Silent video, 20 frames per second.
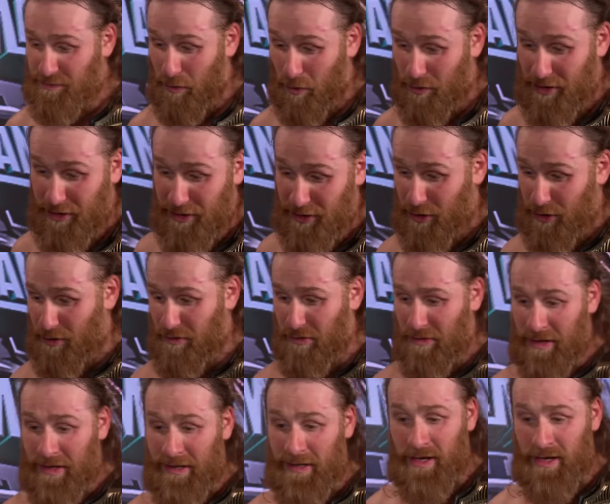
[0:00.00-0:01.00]
more than, you know,
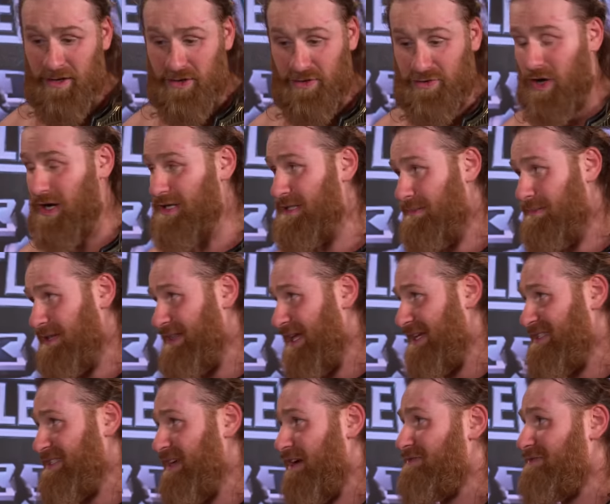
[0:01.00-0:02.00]
you talked about
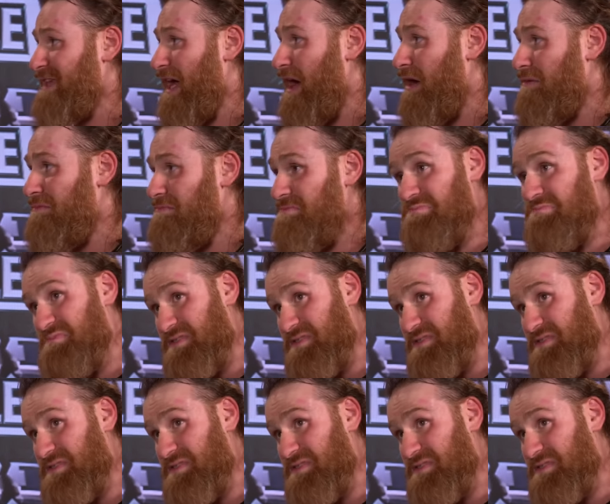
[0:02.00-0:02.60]
that self doubt.